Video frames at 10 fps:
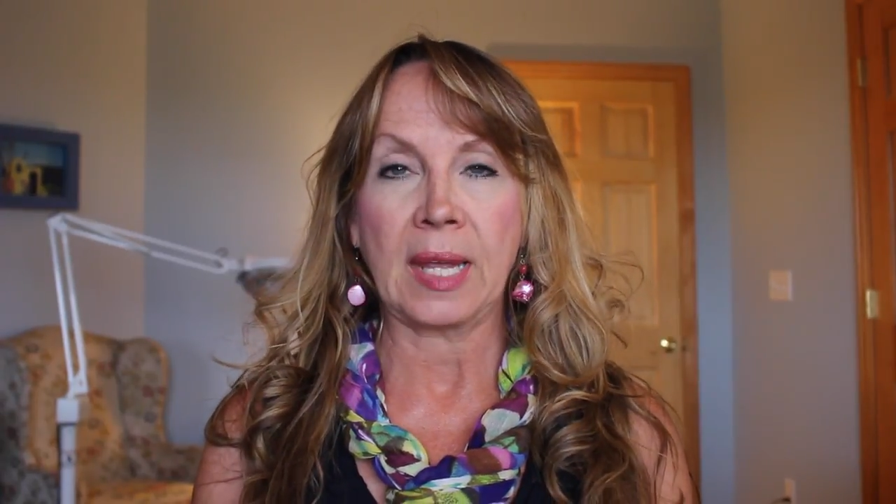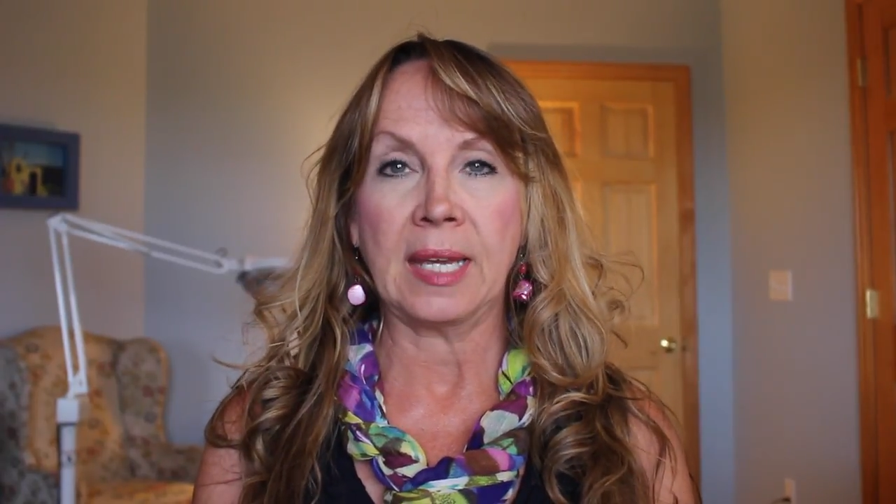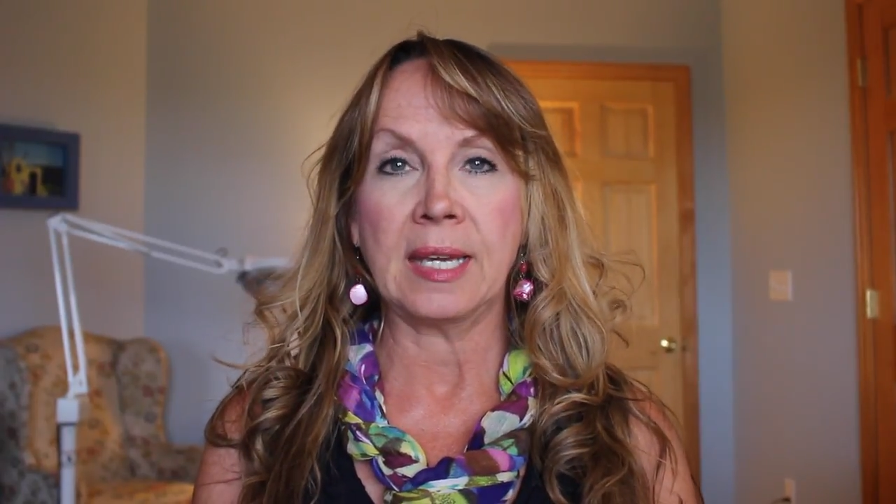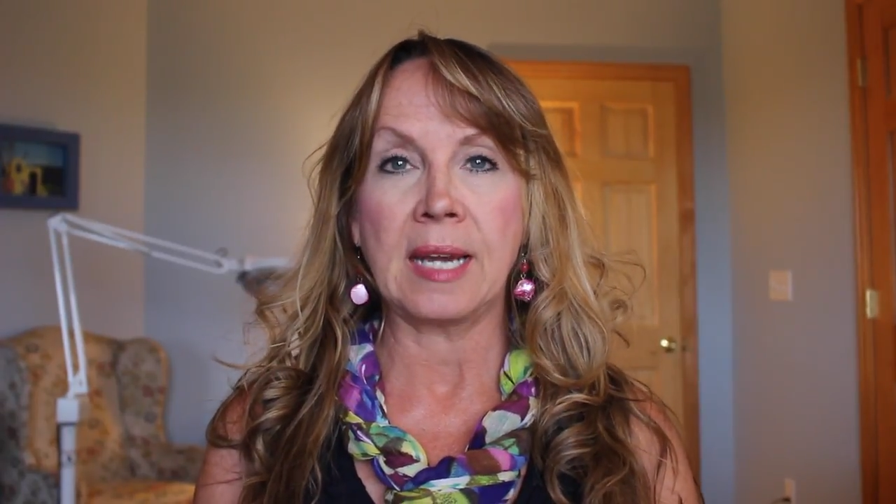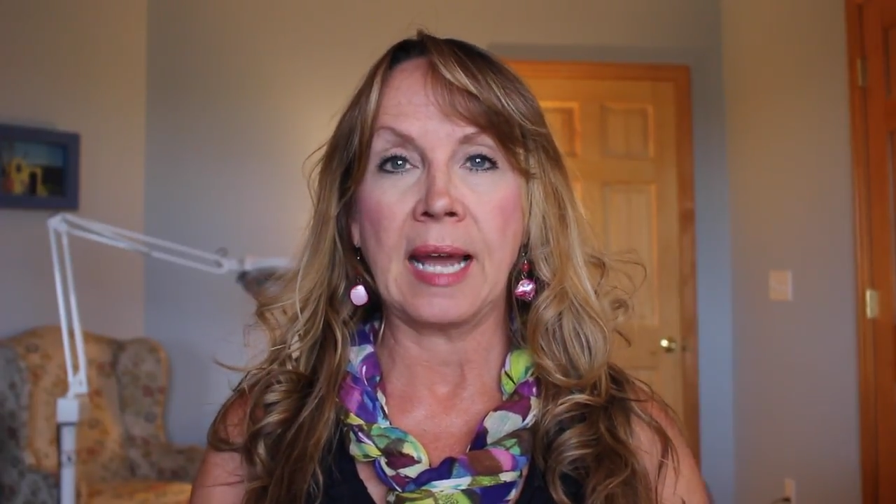
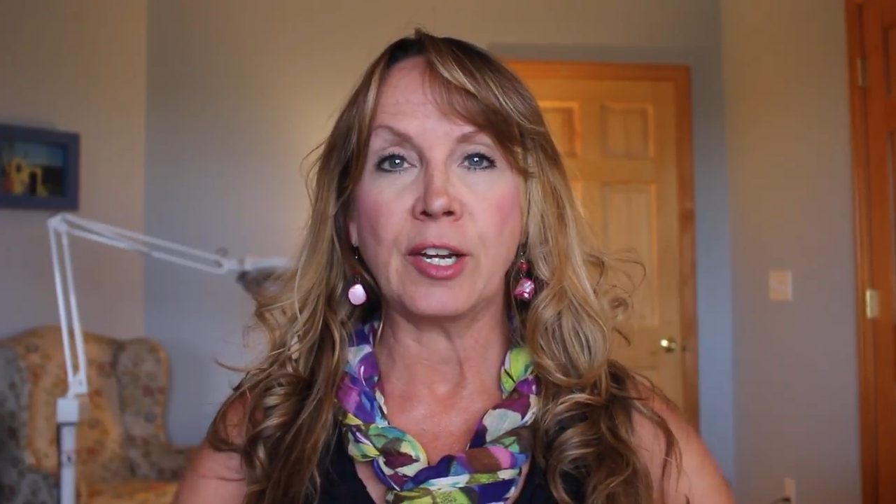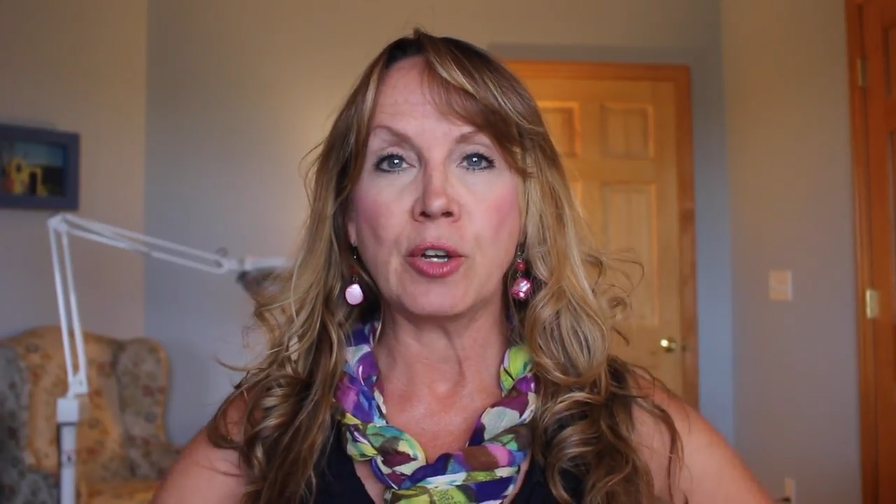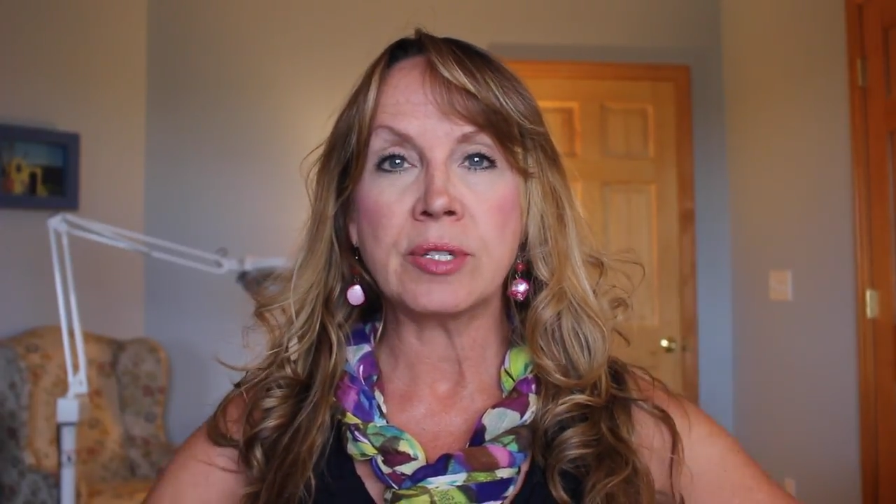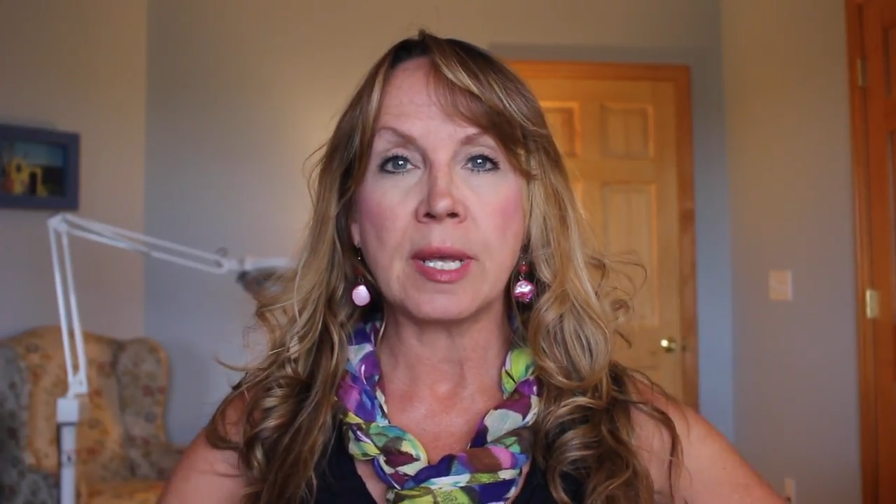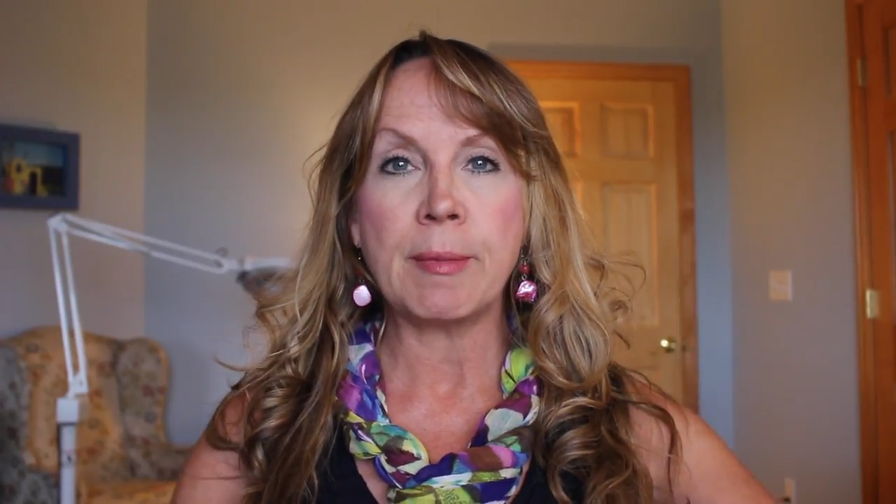And I
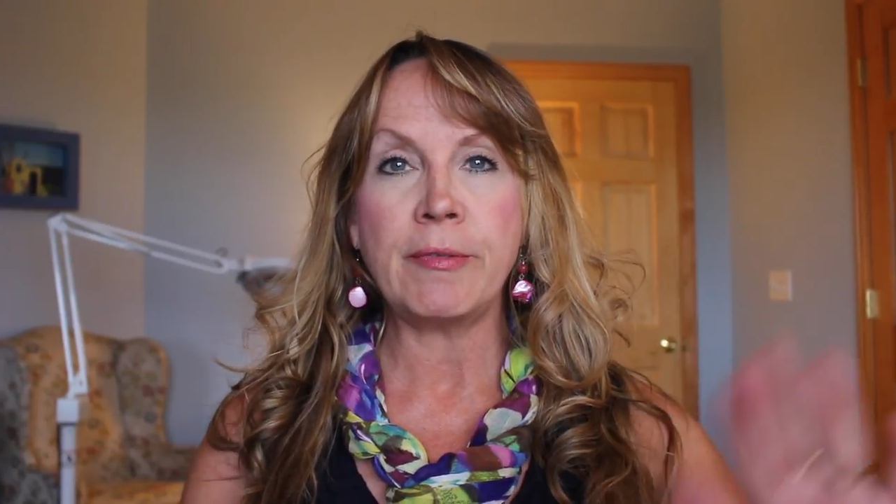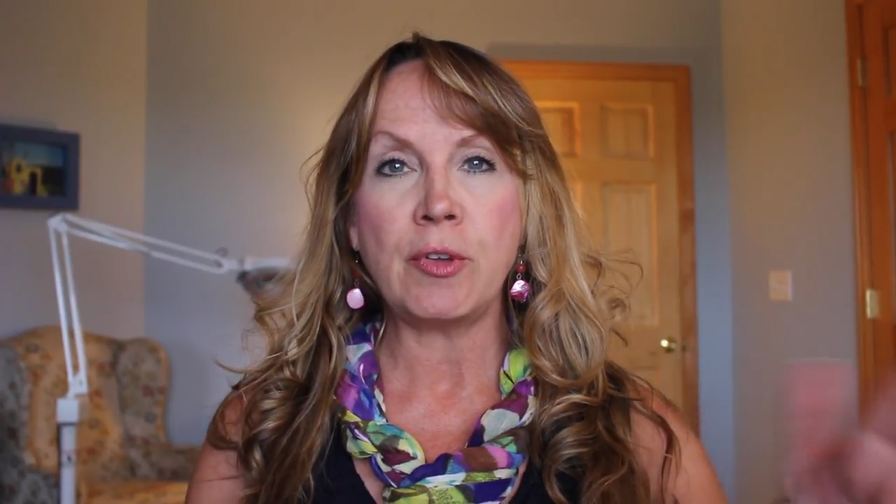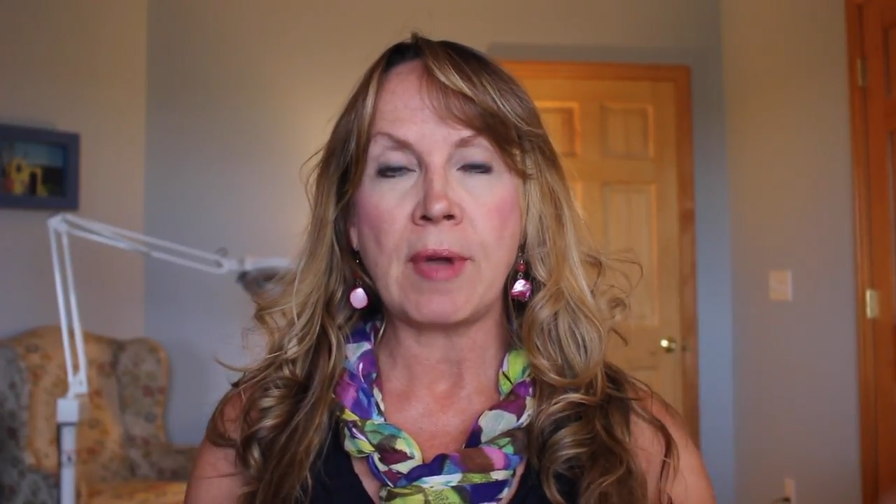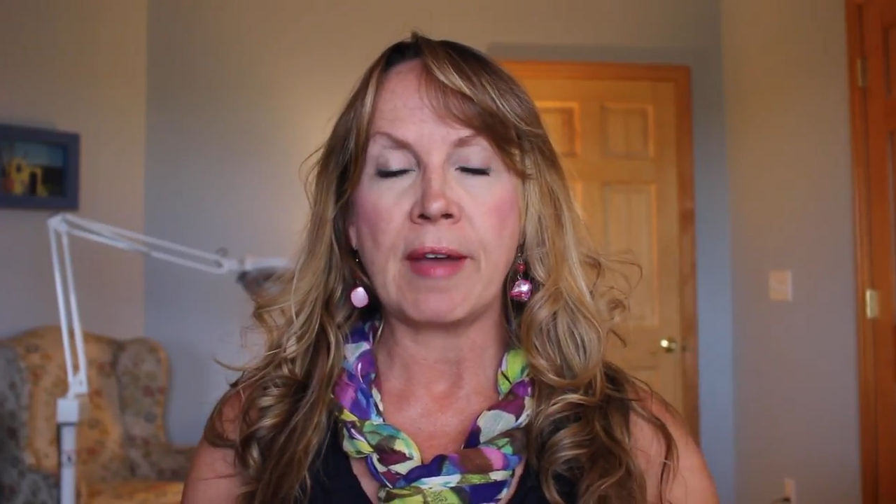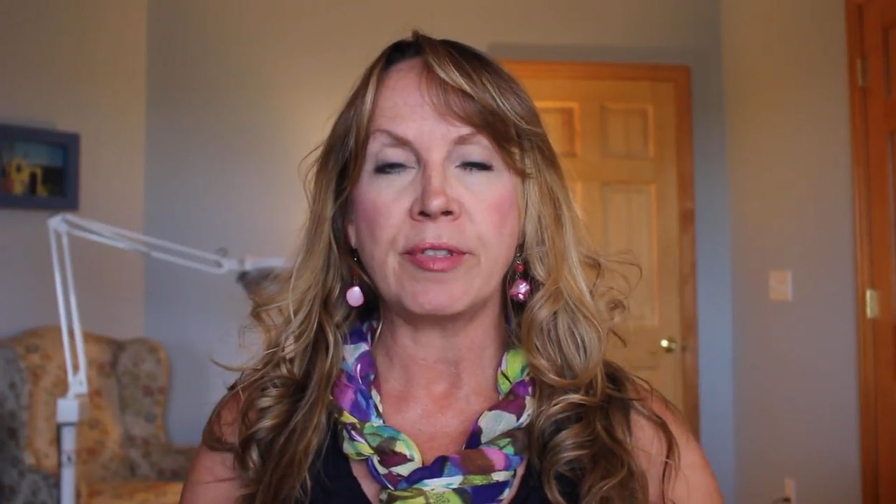know some of
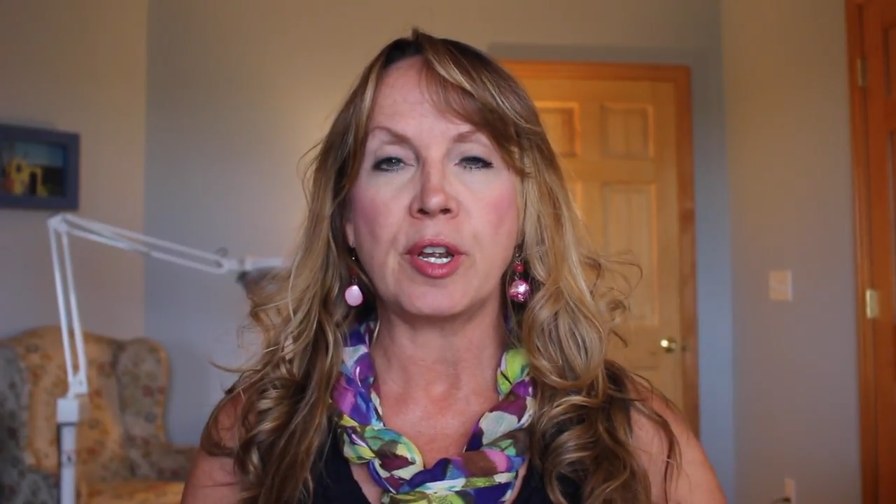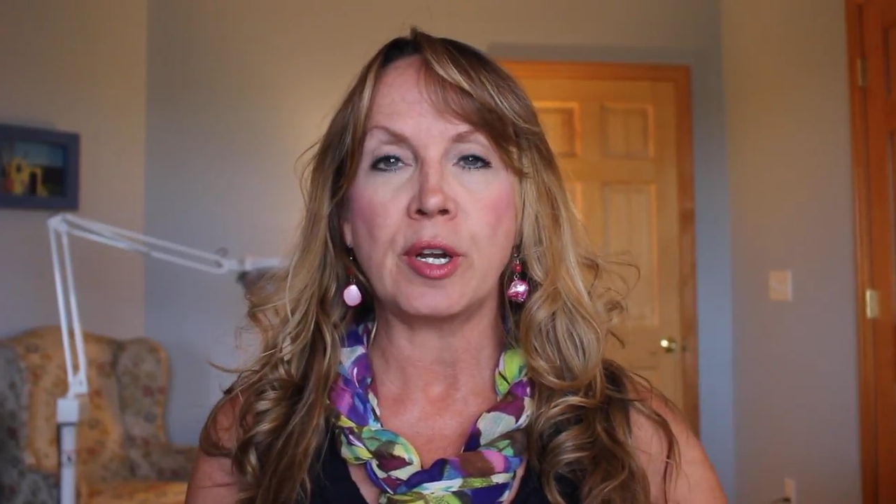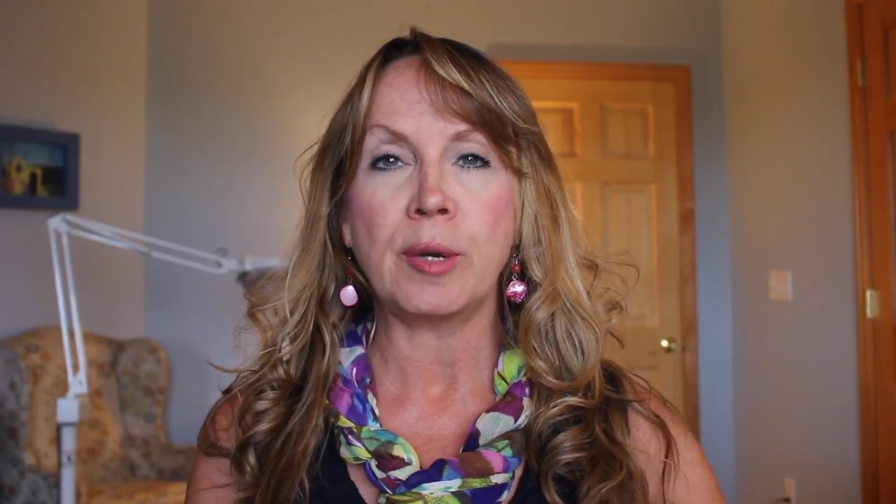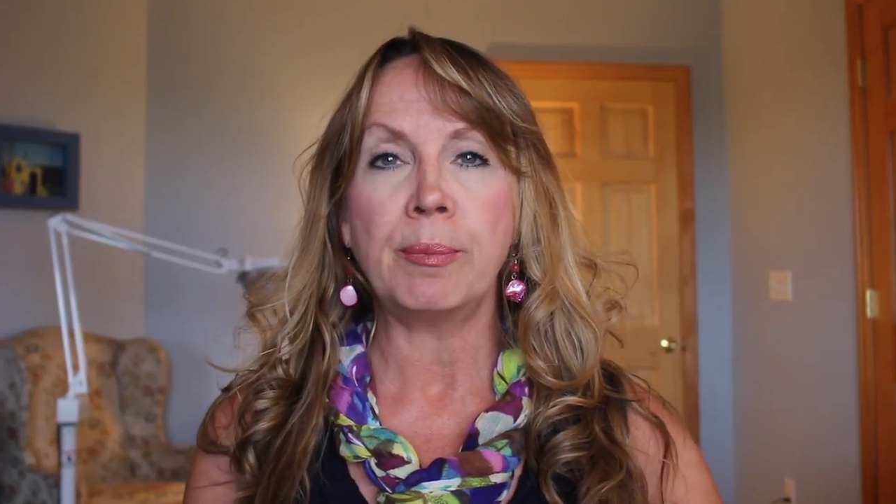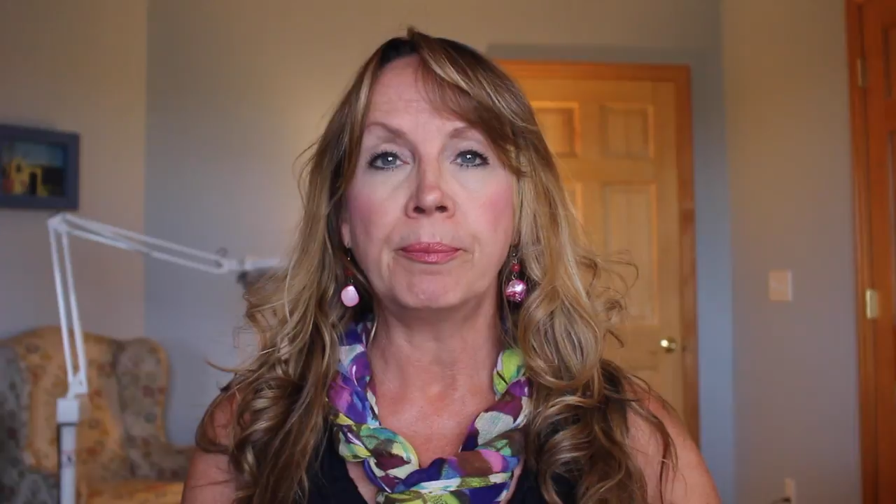you out
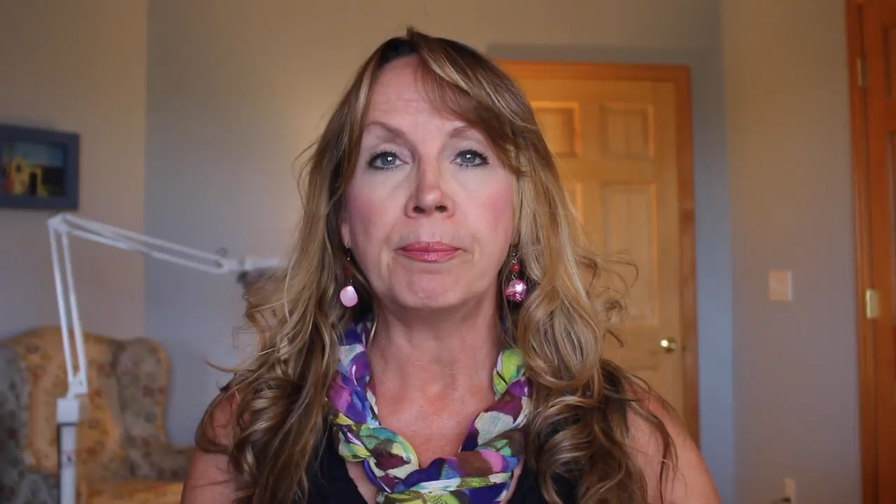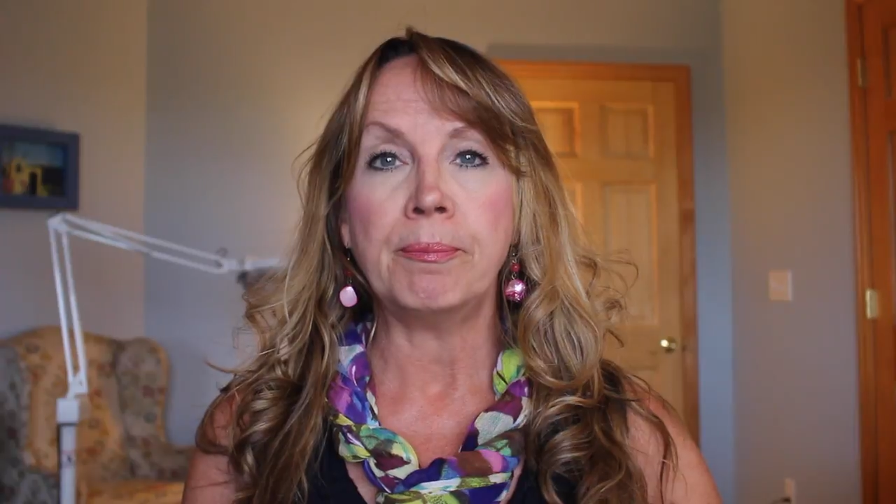there